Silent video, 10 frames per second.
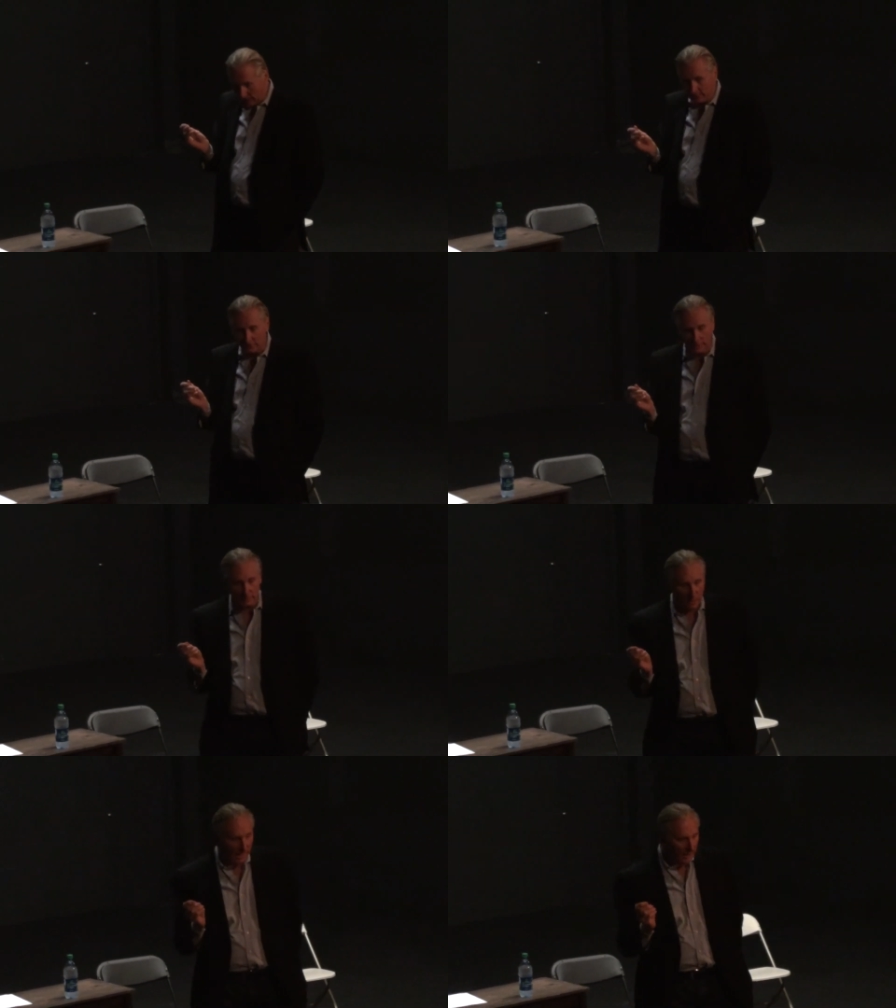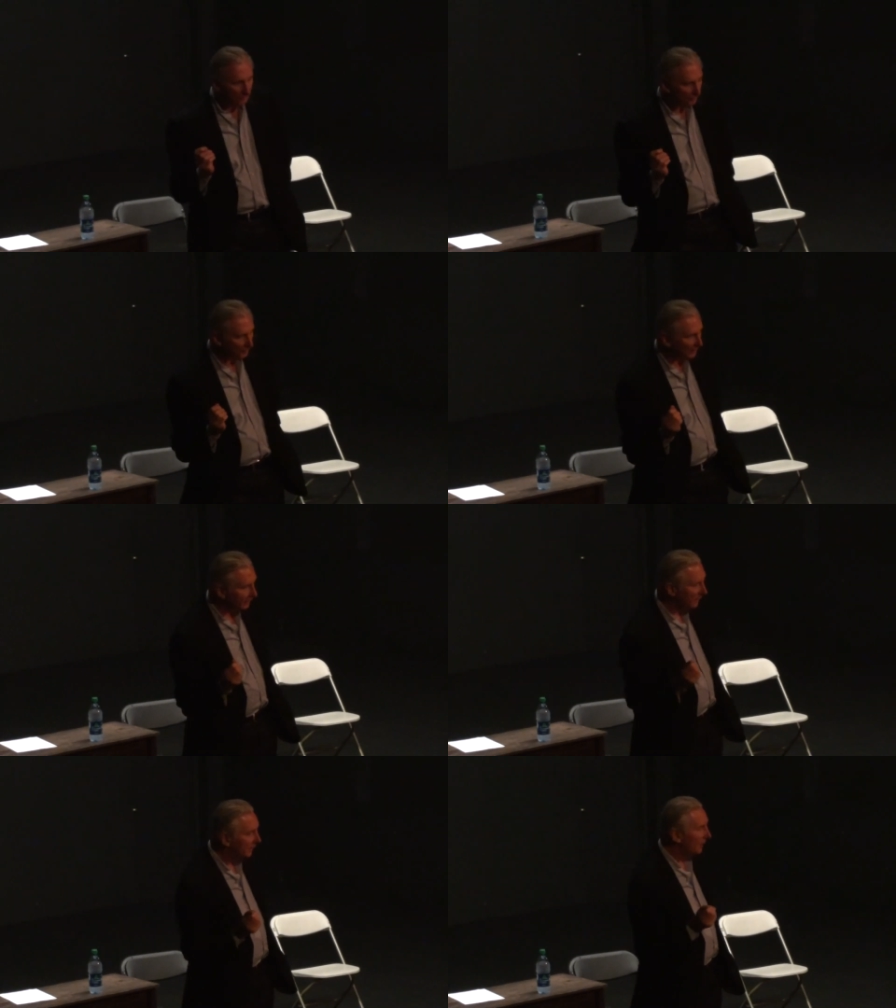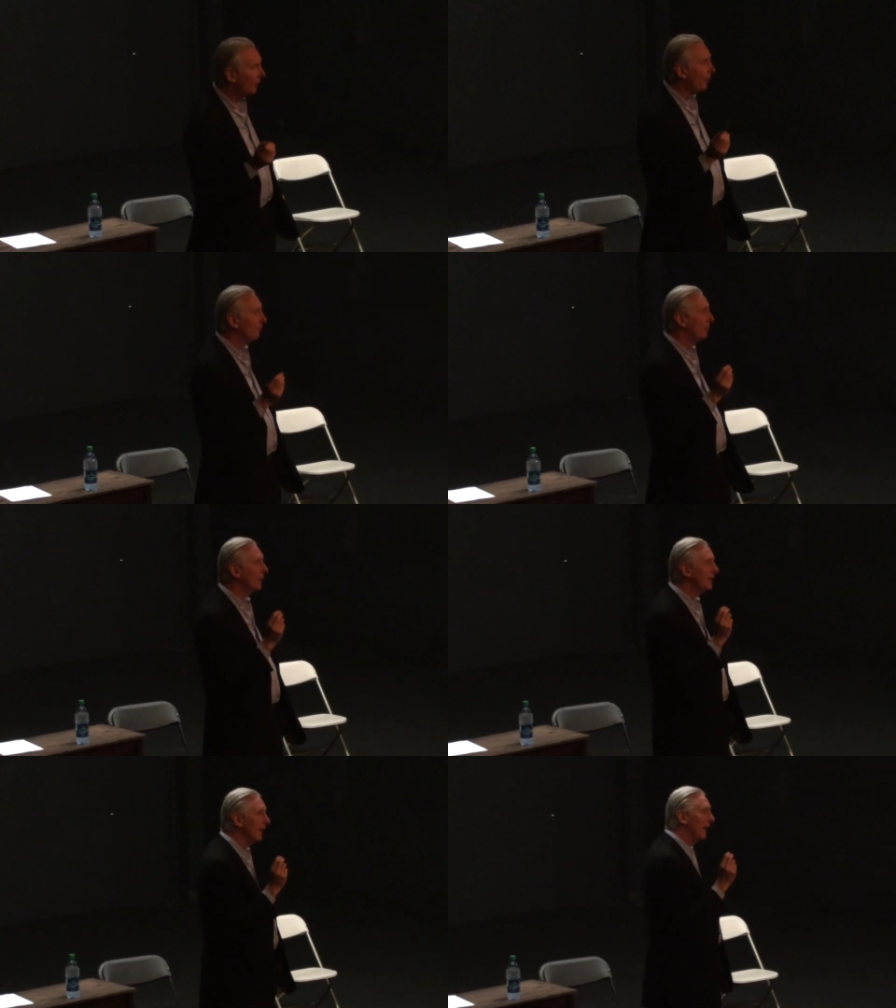place in life, but